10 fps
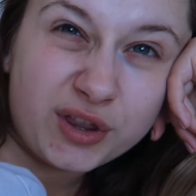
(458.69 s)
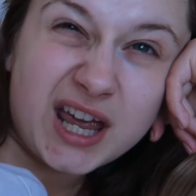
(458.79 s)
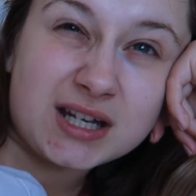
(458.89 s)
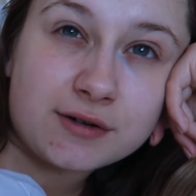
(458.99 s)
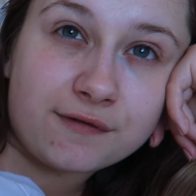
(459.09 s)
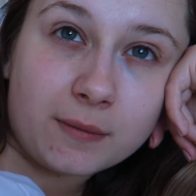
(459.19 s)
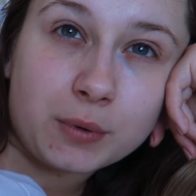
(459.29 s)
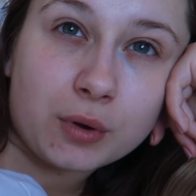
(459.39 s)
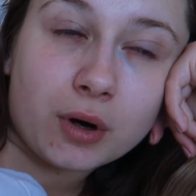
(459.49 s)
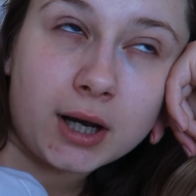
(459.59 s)
or the end of
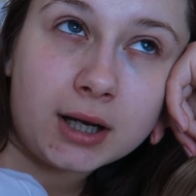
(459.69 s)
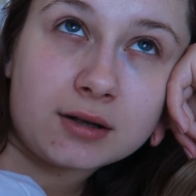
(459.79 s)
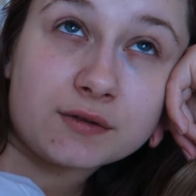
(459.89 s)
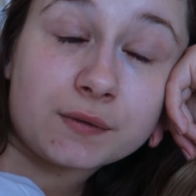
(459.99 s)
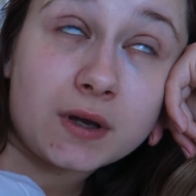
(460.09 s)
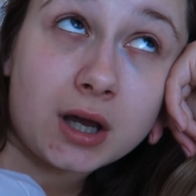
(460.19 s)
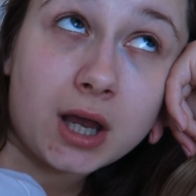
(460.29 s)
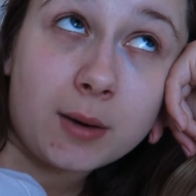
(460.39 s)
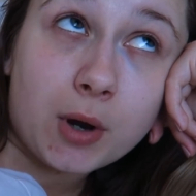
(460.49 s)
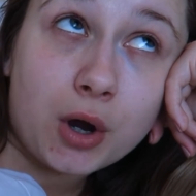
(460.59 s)
February, because obviously I
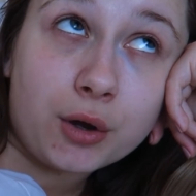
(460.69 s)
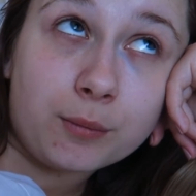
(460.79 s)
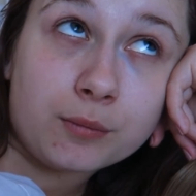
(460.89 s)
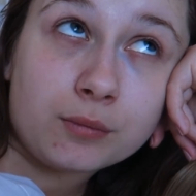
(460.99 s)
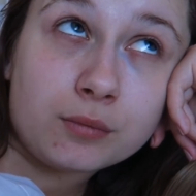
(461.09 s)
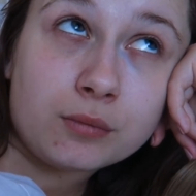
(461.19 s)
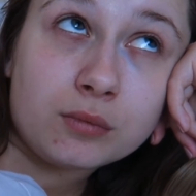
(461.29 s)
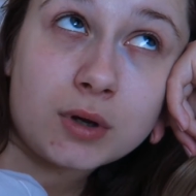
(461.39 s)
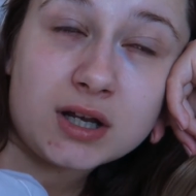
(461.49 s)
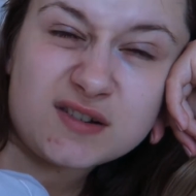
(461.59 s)
came home
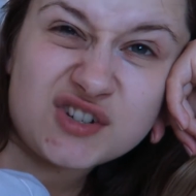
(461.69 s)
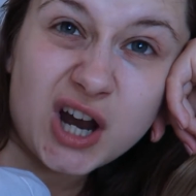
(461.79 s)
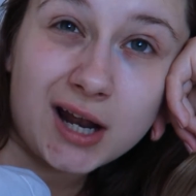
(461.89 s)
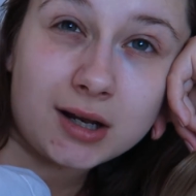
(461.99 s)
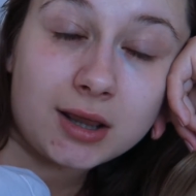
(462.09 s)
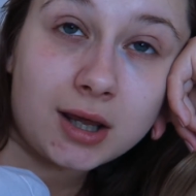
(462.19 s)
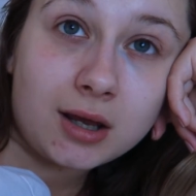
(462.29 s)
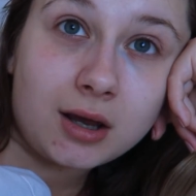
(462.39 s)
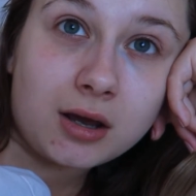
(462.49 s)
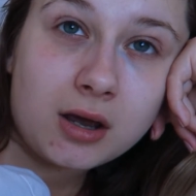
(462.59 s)
end of Jan, I
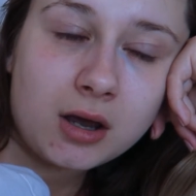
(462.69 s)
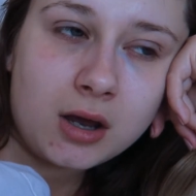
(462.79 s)
think,